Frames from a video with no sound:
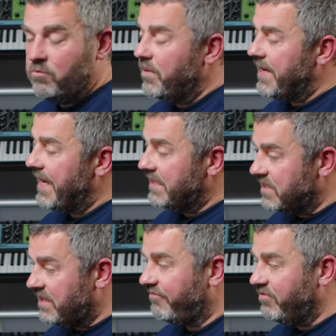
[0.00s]
what we're getting is a
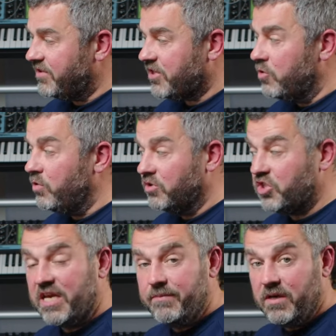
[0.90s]
different tonal
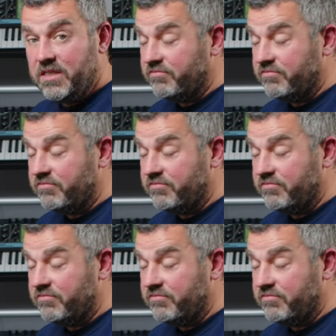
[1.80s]
shape as a